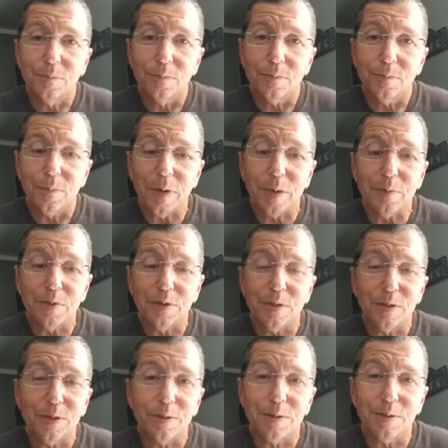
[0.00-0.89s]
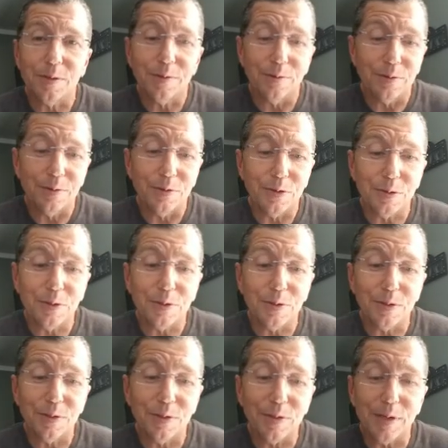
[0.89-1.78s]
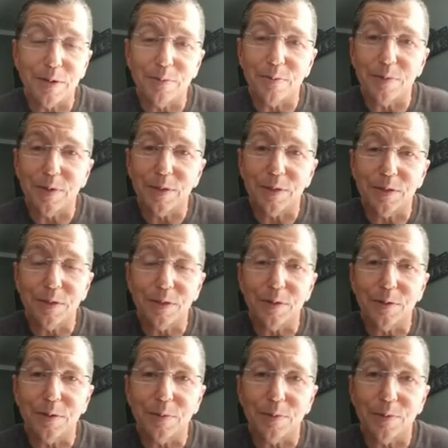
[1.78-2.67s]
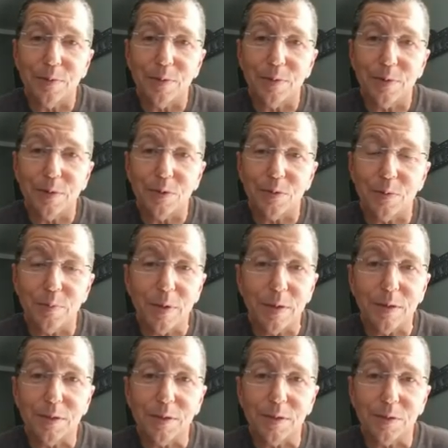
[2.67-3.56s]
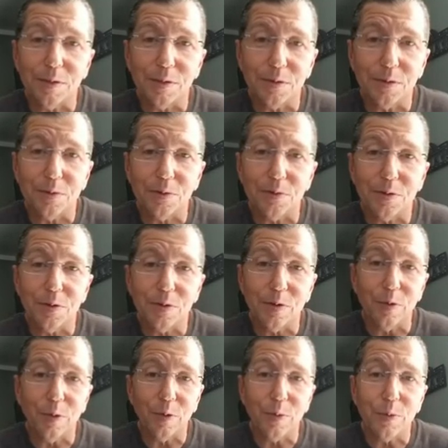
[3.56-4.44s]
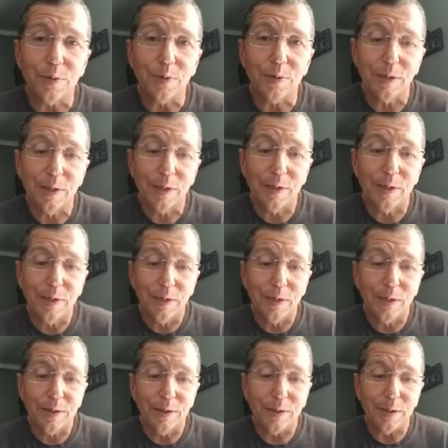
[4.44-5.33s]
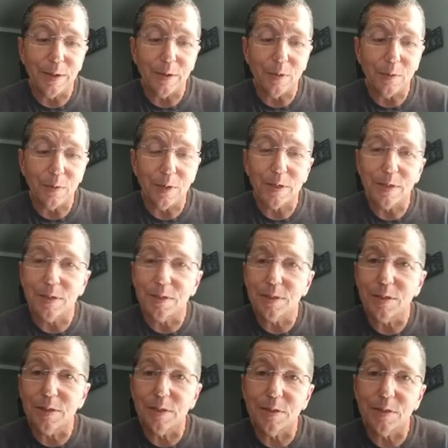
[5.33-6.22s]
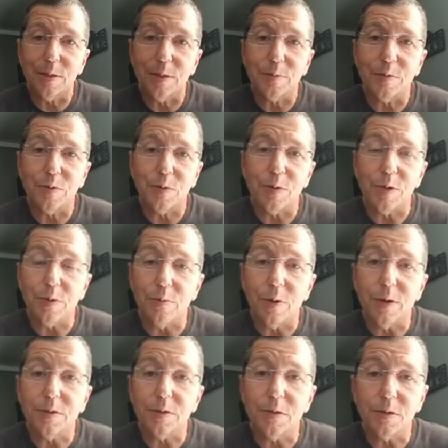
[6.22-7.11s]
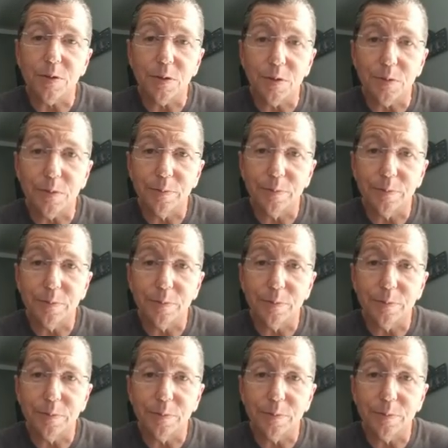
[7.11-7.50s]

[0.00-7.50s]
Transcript: Bible shows shows us that when a sinner is repentant and turns to the Lord, not only does he accept you, he runs to you.